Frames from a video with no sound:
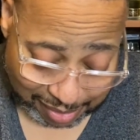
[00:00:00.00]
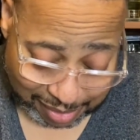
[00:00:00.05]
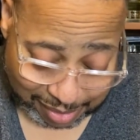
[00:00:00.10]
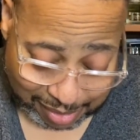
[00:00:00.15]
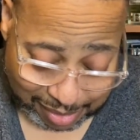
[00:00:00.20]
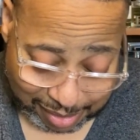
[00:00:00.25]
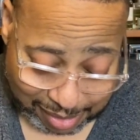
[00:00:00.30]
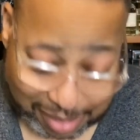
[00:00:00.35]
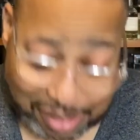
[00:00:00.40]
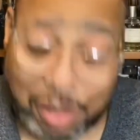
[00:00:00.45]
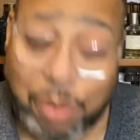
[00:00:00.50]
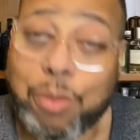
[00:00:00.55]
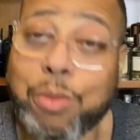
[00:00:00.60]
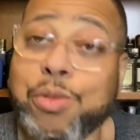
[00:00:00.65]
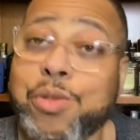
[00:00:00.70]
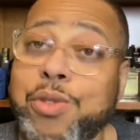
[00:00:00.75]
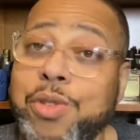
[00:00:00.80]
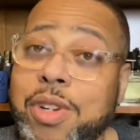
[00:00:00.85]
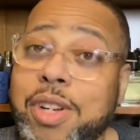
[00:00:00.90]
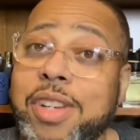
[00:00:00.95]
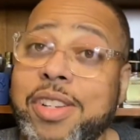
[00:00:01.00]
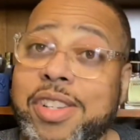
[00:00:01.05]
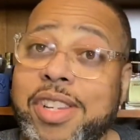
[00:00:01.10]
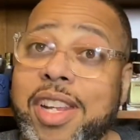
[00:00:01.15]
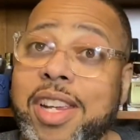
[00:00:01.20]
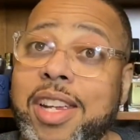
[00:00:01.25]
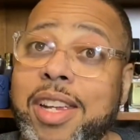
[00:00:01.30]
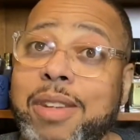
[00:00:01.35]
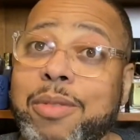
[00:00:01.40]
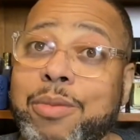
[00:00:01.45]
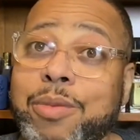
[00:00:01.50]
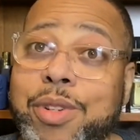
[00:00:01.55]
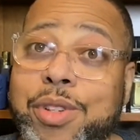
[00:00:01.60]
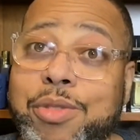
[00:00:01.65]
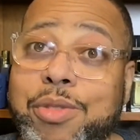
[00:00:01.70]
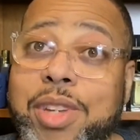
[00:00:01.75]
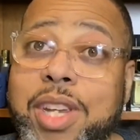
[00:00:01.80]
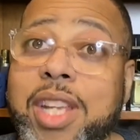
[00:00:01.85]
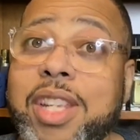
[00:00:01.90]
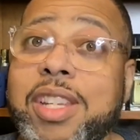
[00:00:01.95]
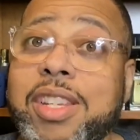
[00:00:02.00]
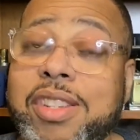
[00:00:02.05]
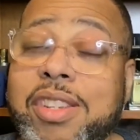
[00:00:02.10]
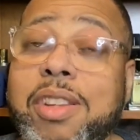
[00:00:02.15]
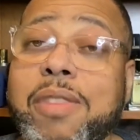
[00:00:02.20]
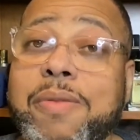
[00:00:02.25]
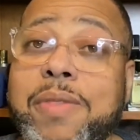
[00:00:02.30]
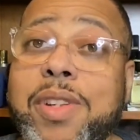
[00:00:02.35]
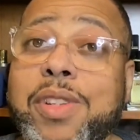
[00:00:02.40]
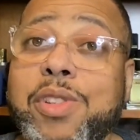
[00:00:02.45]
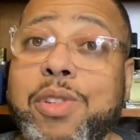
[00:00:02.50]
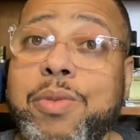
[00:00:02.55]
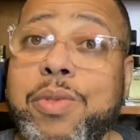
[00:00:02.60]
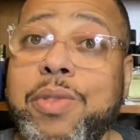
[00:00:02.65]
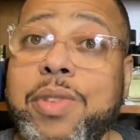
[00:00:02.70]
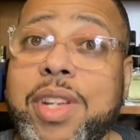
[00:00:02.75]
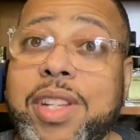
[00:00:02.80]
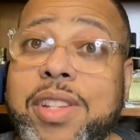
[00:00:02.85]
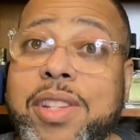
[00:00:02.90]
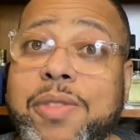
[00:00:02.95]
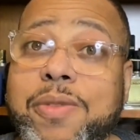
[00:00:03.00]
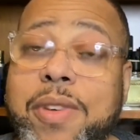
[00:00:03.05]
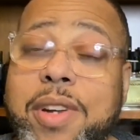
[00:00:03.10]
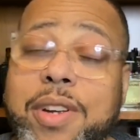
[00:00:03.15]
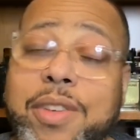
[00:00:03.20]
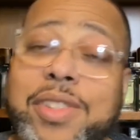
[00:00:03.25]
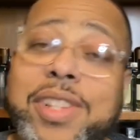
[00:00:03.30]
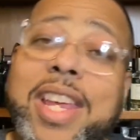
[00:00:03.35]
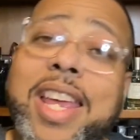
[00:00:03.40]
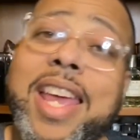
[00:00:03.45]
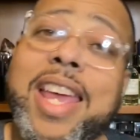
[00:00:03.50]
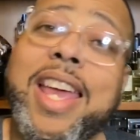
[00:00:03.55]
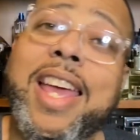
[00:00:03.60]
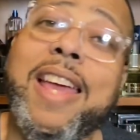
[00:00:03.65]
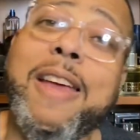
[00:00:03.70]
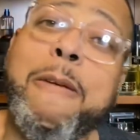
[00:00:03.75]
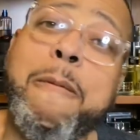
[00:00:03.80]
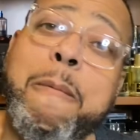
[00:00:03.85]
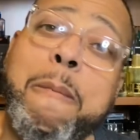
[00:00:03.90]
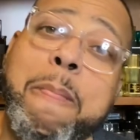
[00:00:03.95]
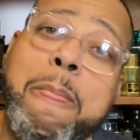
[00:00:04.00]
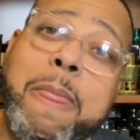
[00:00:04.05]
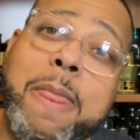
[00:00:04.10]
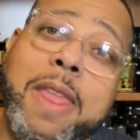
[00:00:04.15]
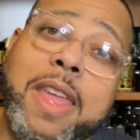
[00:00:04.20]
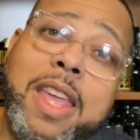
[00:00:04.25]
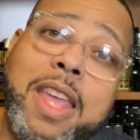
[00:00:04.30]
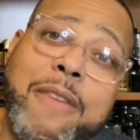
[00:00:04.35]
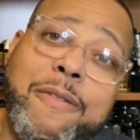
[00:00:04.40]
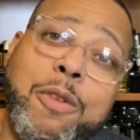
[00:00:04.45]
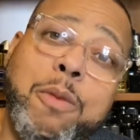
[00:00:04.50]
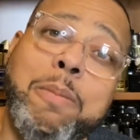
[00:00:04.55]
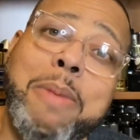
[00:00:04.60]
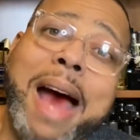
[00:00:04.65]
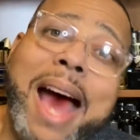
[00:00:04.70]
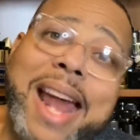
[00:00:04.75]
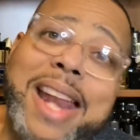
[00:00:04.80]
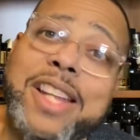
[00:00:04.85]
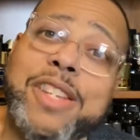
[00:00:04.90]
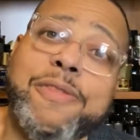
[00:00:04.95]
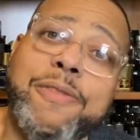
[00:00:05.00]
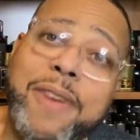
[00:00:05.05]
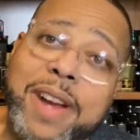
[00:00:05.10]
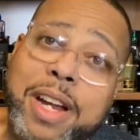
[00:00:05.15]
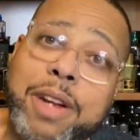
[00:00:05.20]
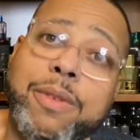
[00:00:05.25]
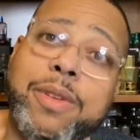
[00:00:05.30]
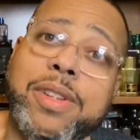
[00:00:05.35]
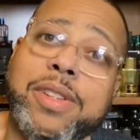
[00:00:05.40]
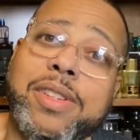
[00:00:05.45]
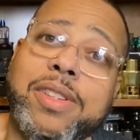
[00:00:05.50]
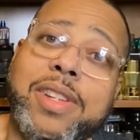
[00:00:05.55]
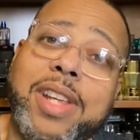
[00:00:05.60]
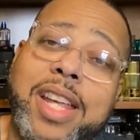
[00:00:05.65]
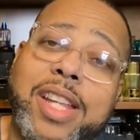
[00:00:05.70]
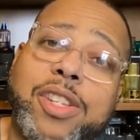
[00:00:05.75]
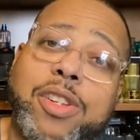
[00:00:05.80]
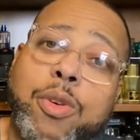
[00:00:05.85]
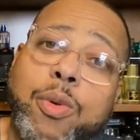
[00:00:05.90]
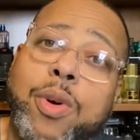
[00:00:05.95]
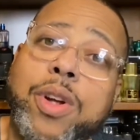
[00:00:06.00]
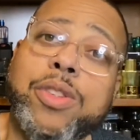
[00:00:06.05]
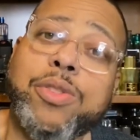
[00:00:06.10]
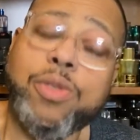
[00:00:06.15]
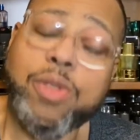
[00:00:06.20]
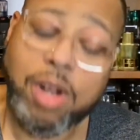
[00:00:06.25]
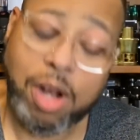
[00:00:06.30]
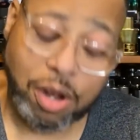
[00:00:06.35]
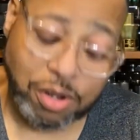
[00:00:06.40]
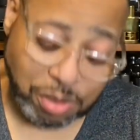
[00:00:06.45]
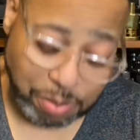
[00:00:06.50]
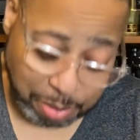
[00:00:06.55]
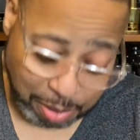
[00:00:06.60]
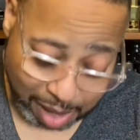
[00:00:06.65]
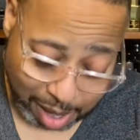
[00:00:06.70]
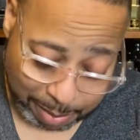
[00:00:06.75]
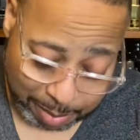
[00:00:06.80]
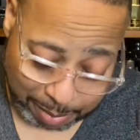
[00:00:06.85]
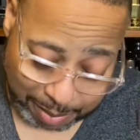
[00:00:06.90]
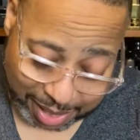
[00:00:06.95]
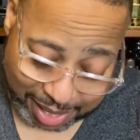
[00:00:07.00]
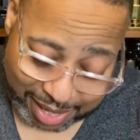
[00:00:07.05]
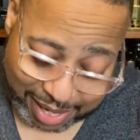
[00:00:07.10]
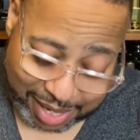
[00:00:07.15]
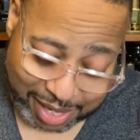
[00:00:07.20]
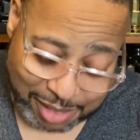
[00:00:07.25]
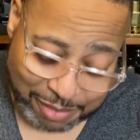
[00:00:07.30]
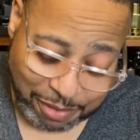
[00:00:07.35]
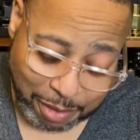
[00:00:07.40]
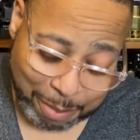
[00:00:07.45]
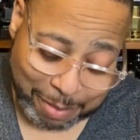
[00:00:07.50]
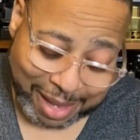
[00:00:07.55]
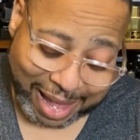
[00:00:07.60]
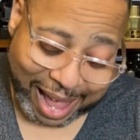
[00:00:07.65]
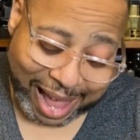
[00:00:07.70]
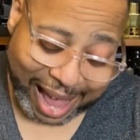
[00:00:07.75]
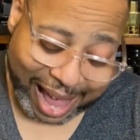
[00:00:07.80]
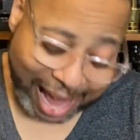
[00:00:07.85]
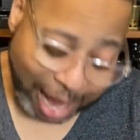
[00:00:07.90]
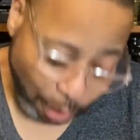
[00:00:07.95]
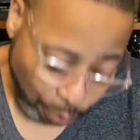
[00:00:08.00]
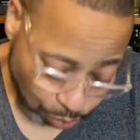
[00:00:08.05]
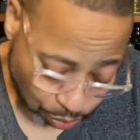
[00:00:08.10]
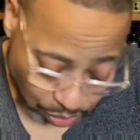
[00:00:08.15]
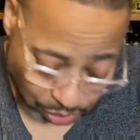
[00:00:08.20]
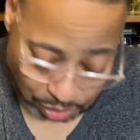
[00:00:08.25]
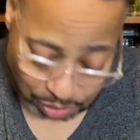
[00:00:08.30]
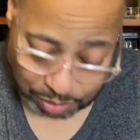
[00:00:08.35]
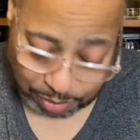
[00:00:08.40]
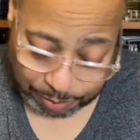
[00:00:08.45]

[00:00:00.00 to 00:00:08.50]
because I want you to understand what you're getting yourself into when you get this fragrance. If you buy this fragrance, it's going to cause a problem. And it is from the house